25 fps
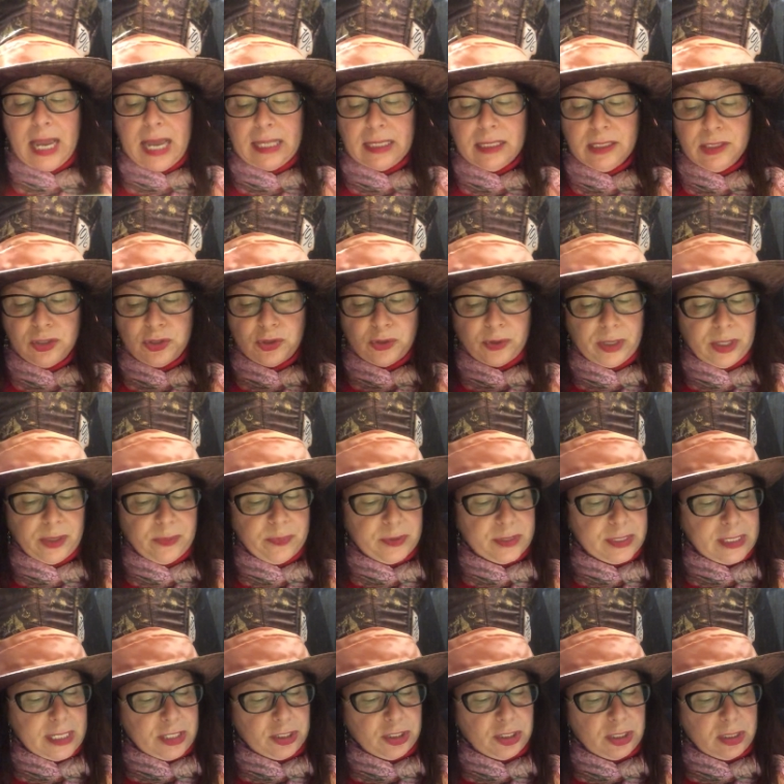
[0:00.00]
Alice joined the
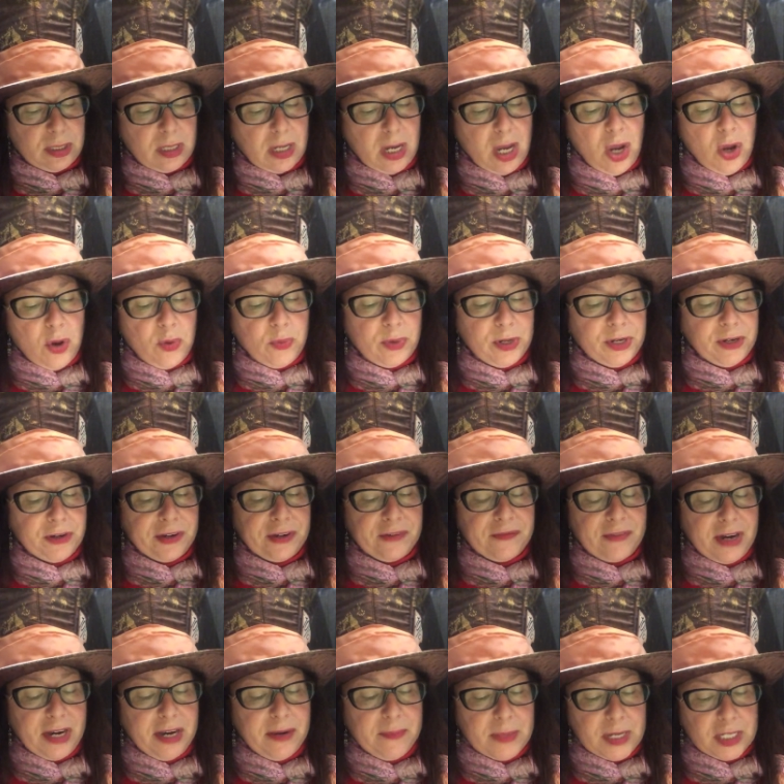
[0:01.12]
procession, wondering
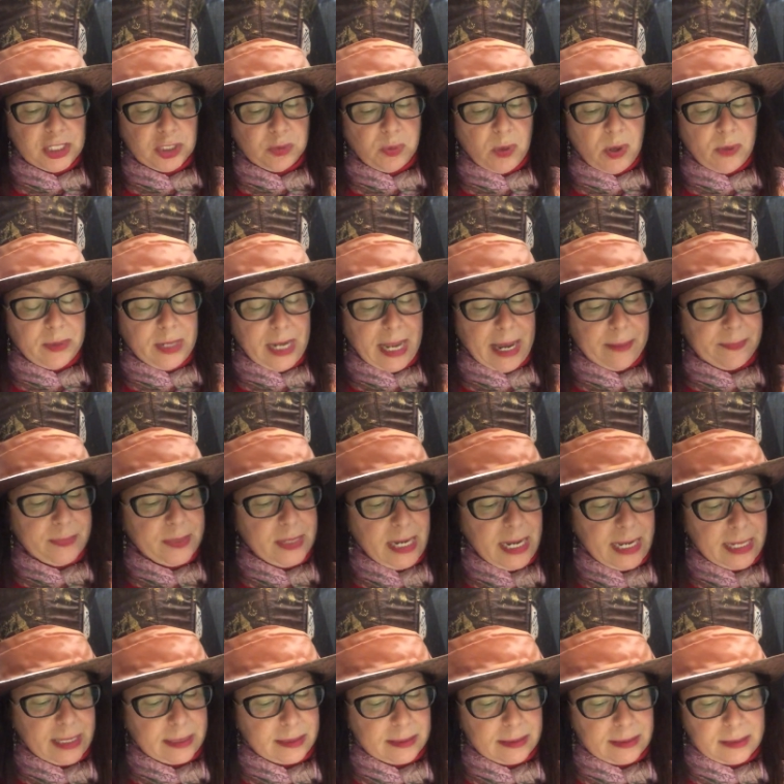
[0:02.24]
very much what would happen
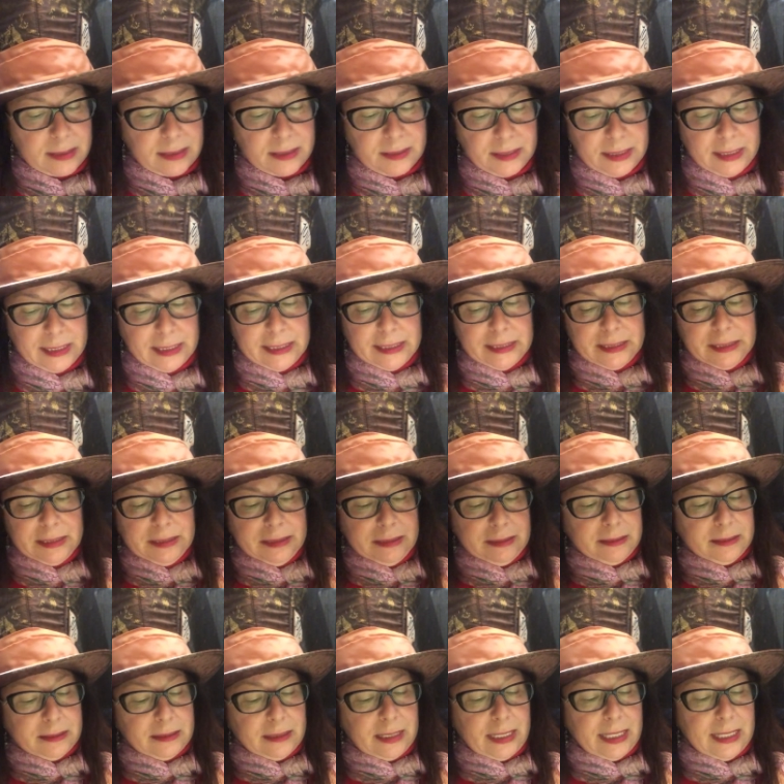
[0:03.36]
next.
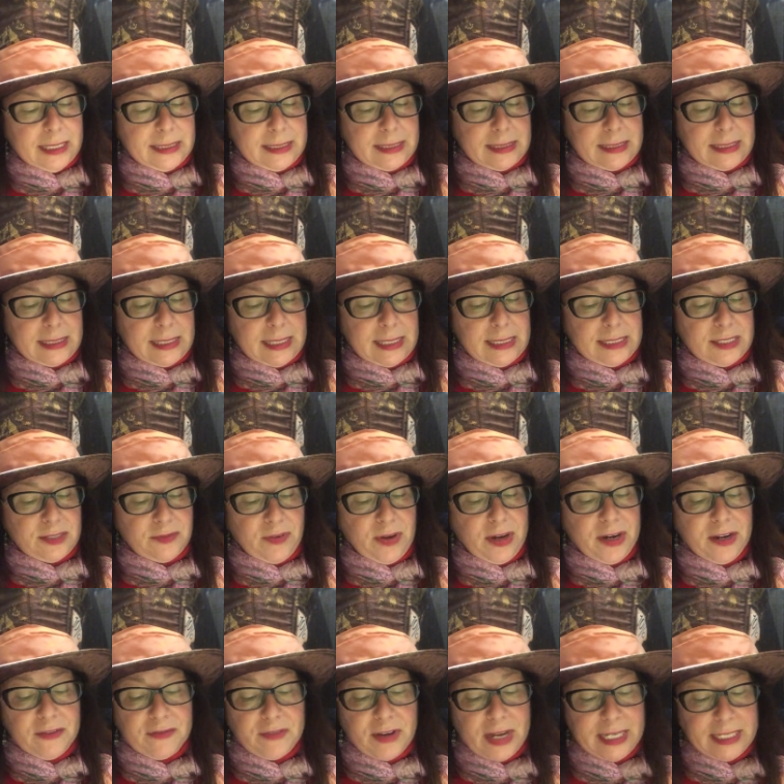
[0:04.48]
It's, it's a very
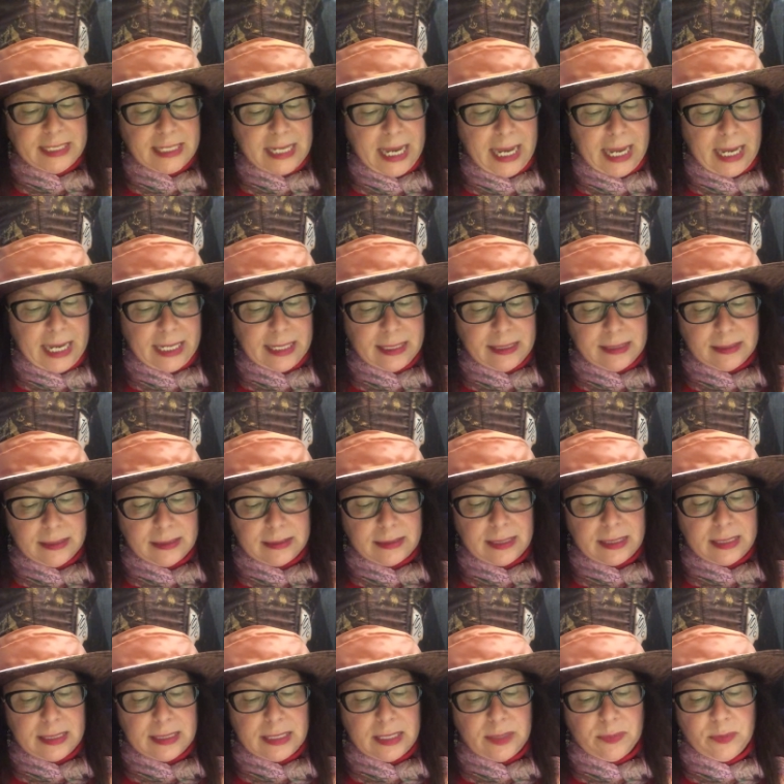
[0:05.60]
fine day, said
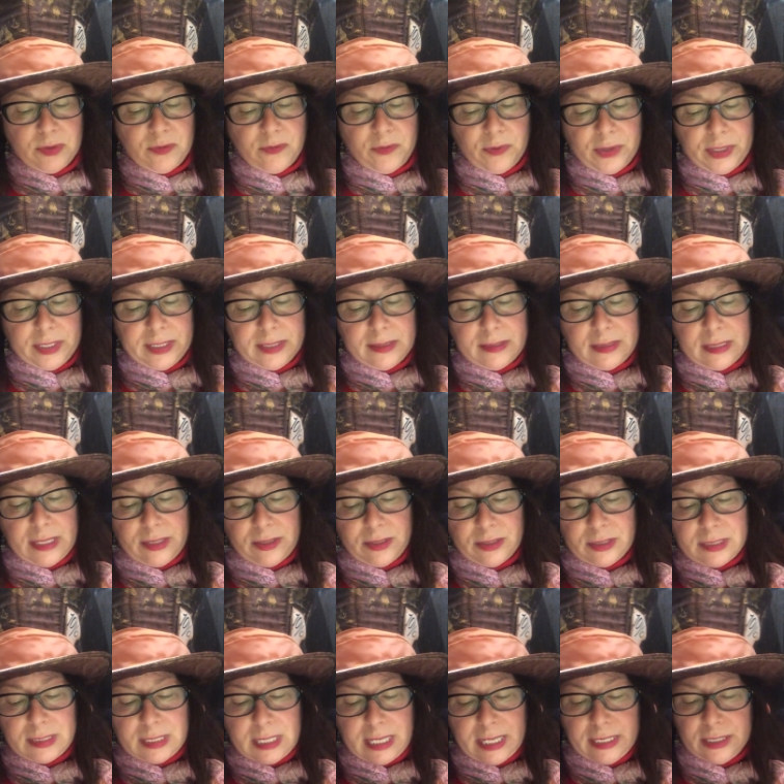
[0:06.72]
a timid voice at her
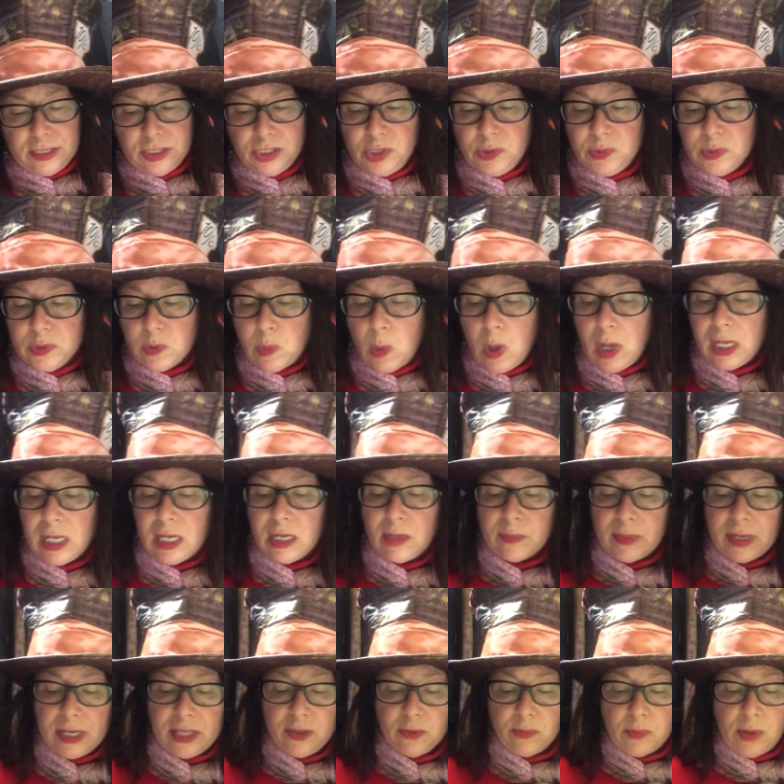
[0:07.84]
side. She was walking
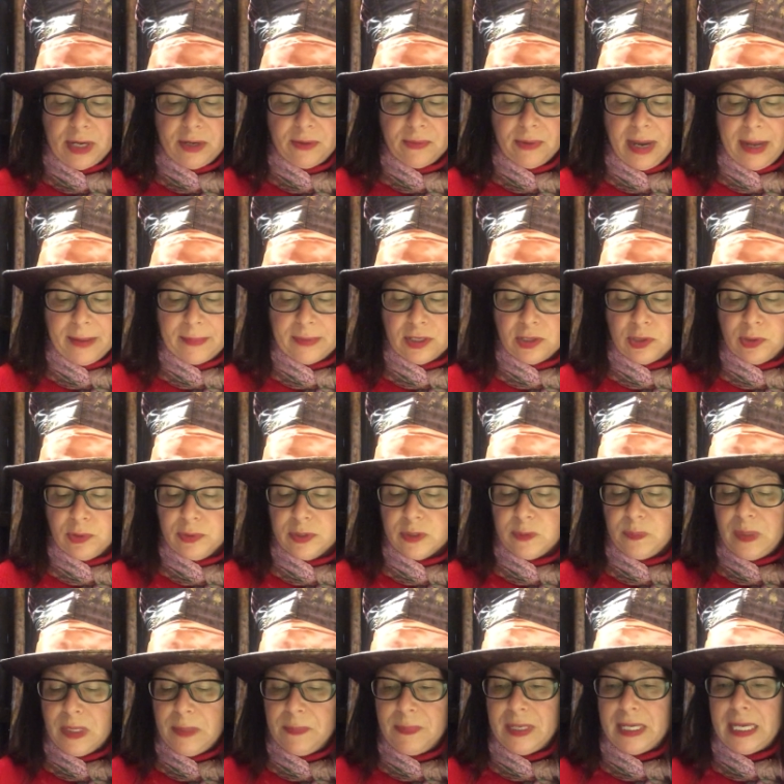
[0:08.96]
by the white rabbit, who was
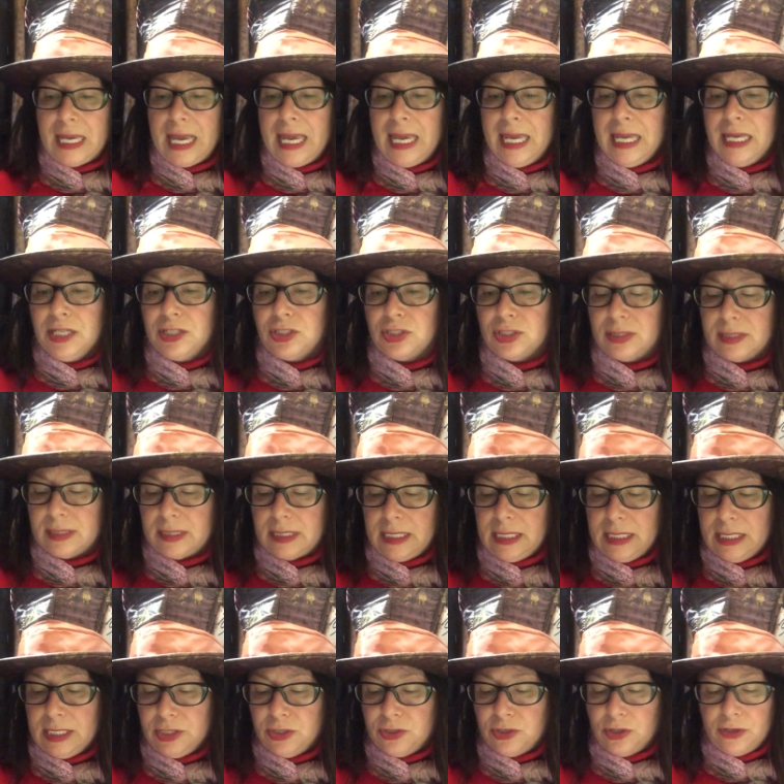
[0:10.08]
peeping anxiously
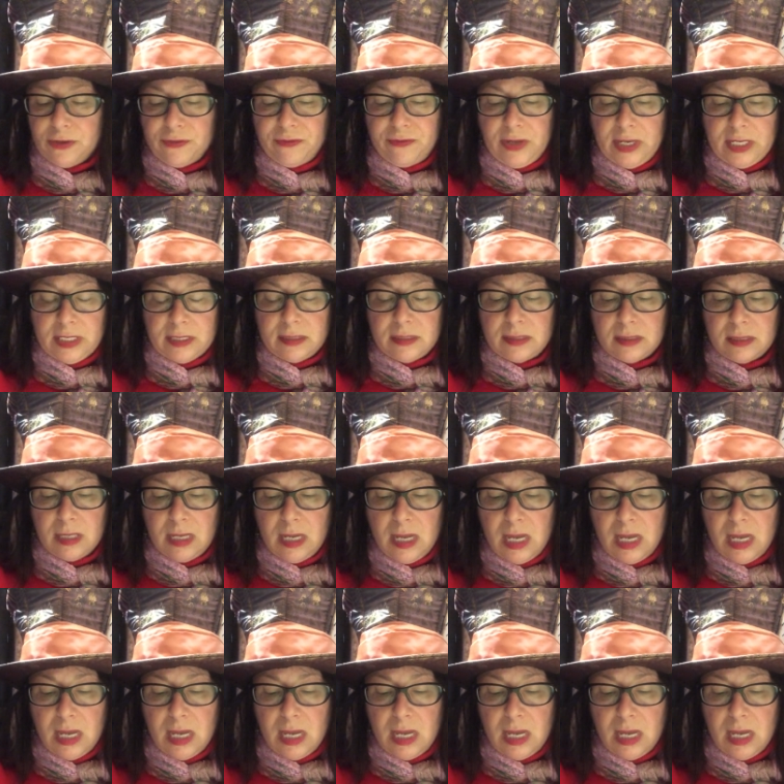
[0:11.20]
into her face.